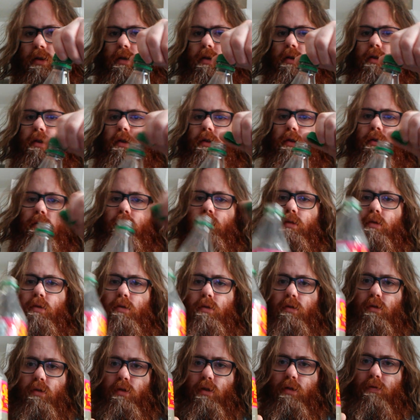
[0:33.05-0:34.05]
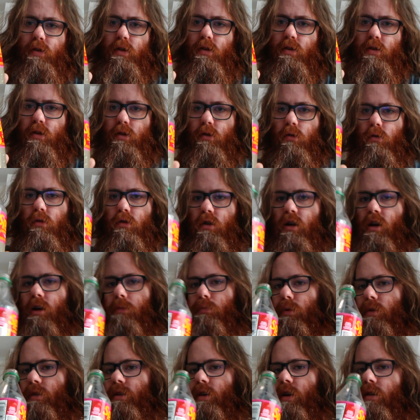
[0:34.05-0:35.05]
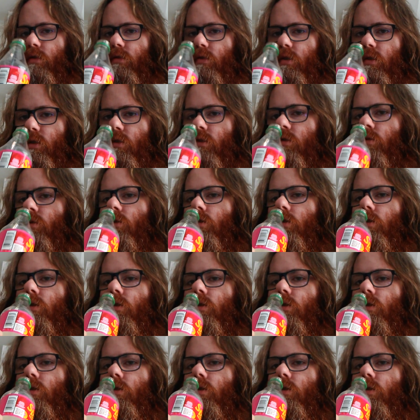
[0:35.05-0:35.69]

as I've had to do a couple takes of this.